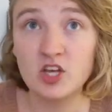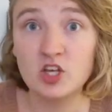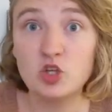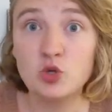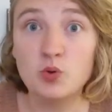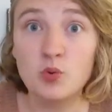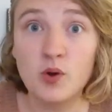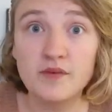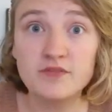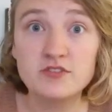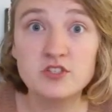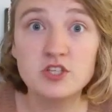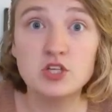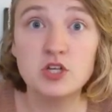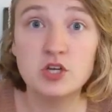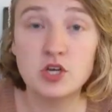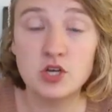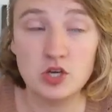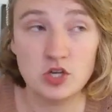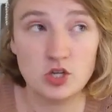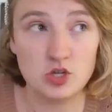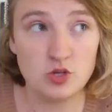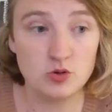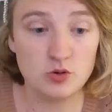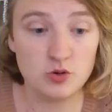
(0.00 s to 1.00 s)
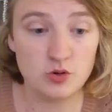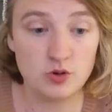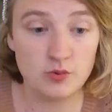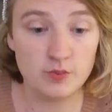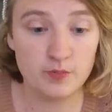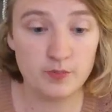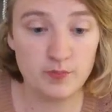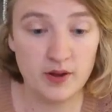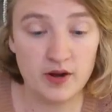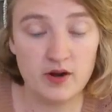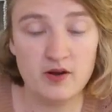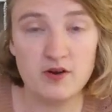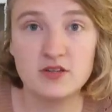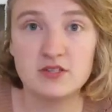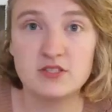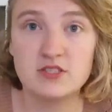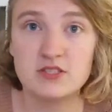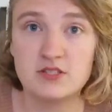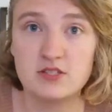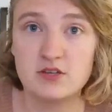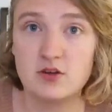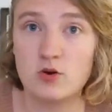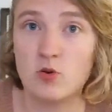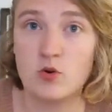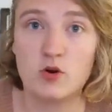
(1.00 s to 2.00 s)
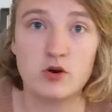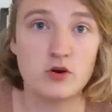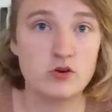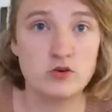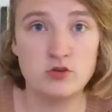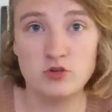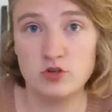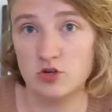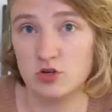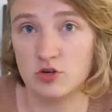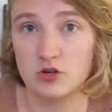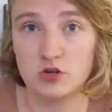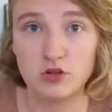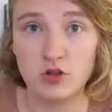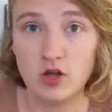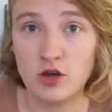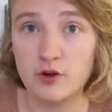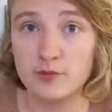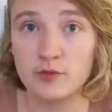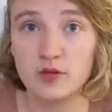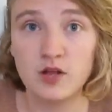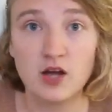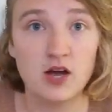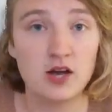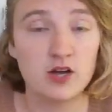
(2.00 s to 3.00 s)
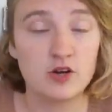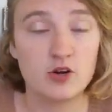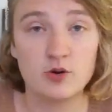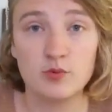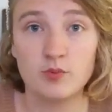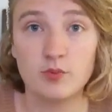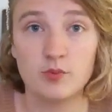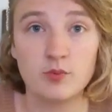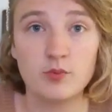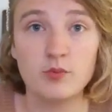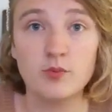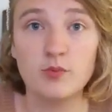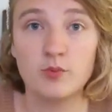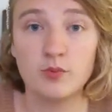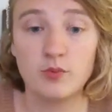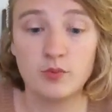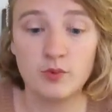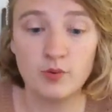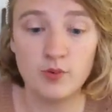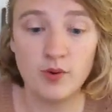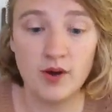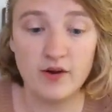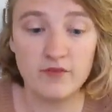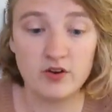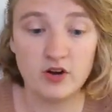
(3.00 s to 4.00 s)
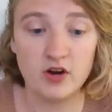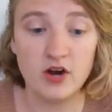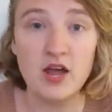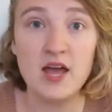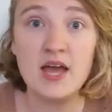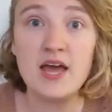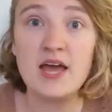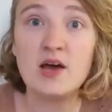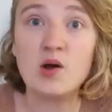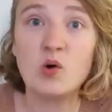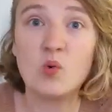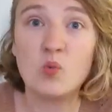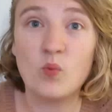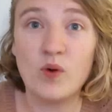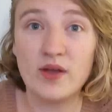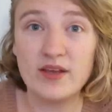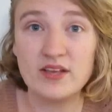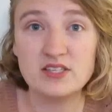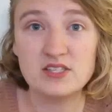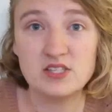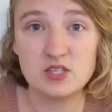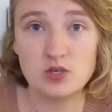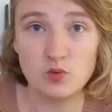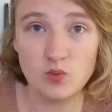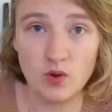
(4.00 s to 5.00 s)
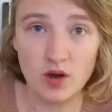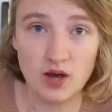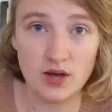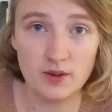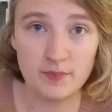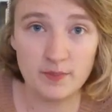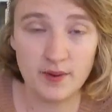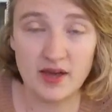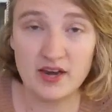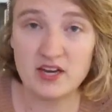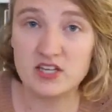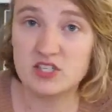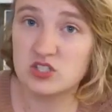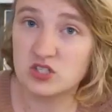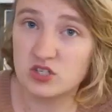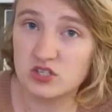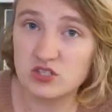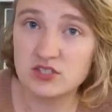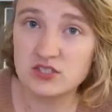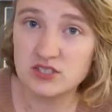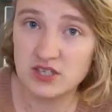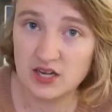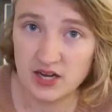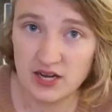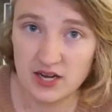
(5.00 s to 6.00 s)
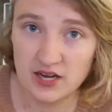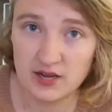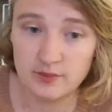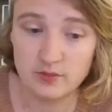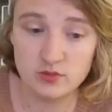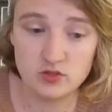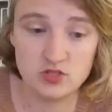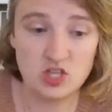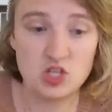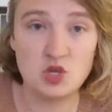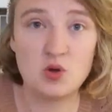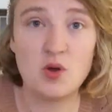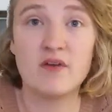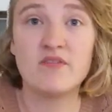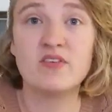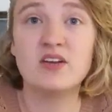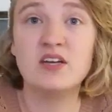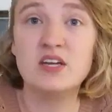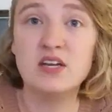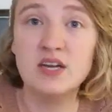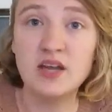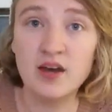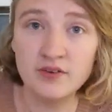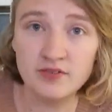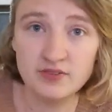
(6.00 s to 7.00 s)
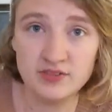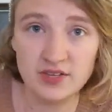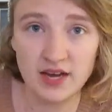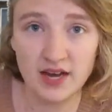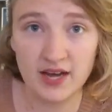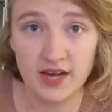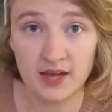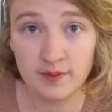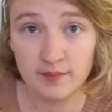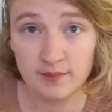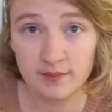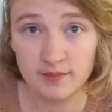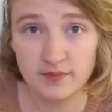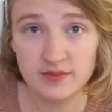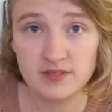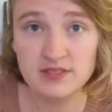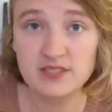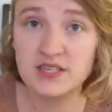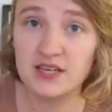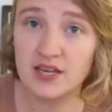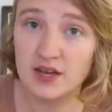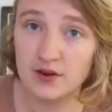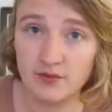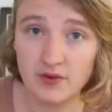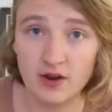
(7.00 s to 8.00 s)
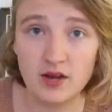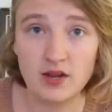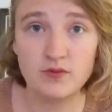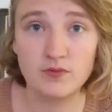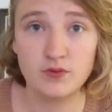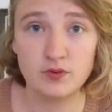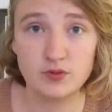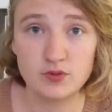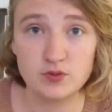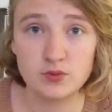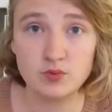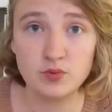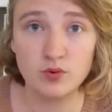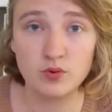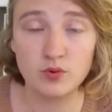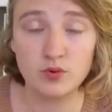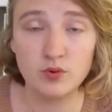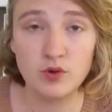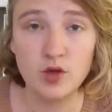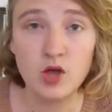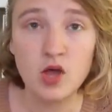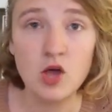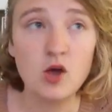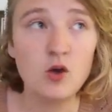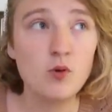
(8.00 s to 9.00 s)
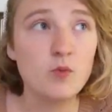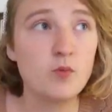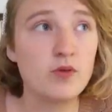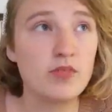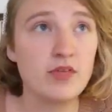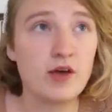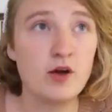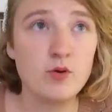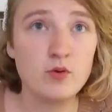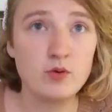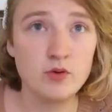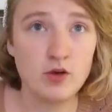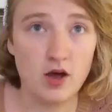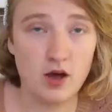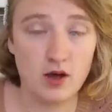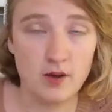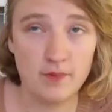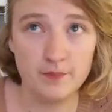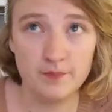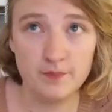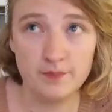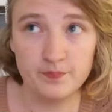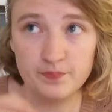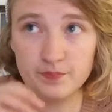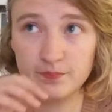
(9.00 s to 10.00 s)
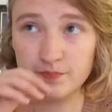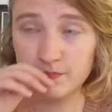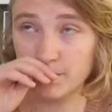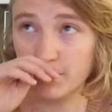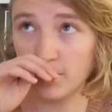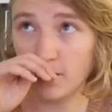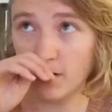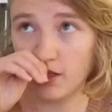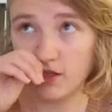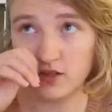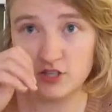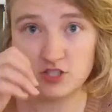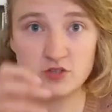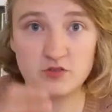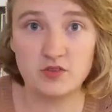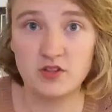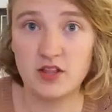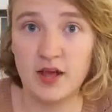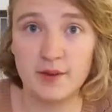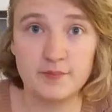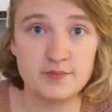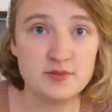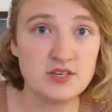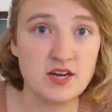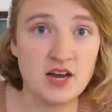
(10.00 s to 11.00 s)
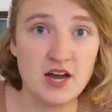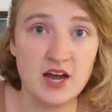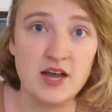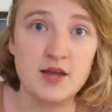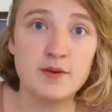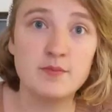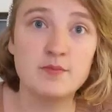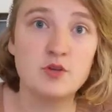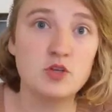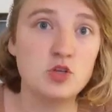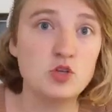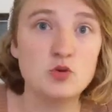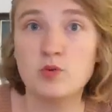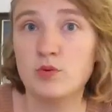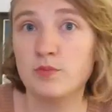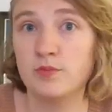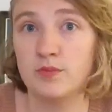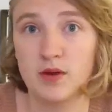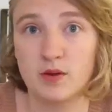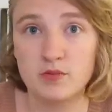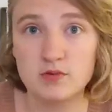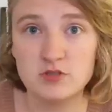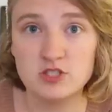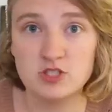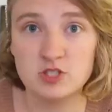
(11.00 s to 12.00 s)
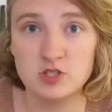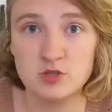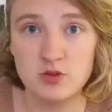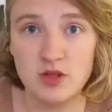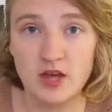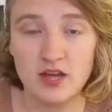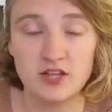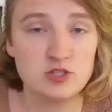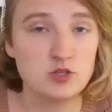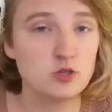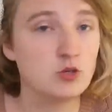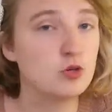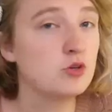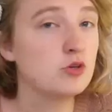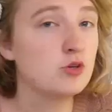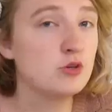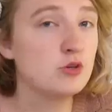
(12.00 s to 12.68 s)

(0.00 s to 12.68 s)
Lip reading: Your parents or your alarm clock or whoever wakes you up at a certain time so that you have enough time to get ready for school. Without knowledge of elapsed time, you wouldn't be able to do that. So you're